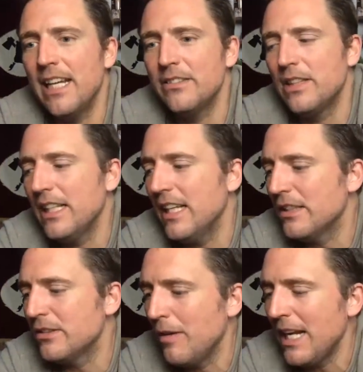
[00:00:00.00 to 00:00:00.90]

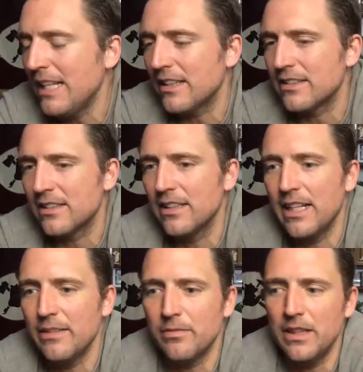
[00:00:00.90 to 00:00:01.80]
did tweet
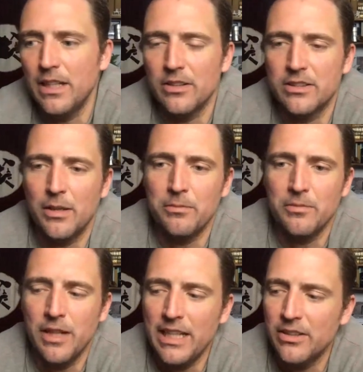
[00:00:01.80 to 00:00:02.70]
that
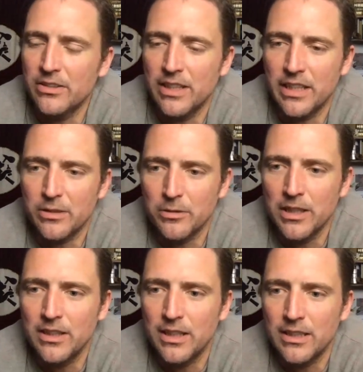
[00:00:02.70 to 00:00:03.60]
some lady looked like a
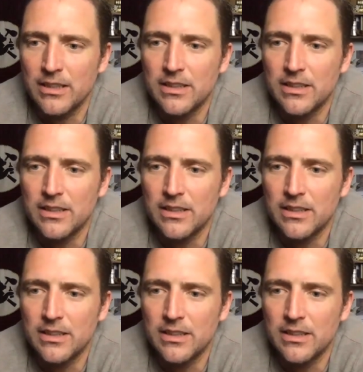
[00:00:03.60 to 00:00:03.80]
gorilla.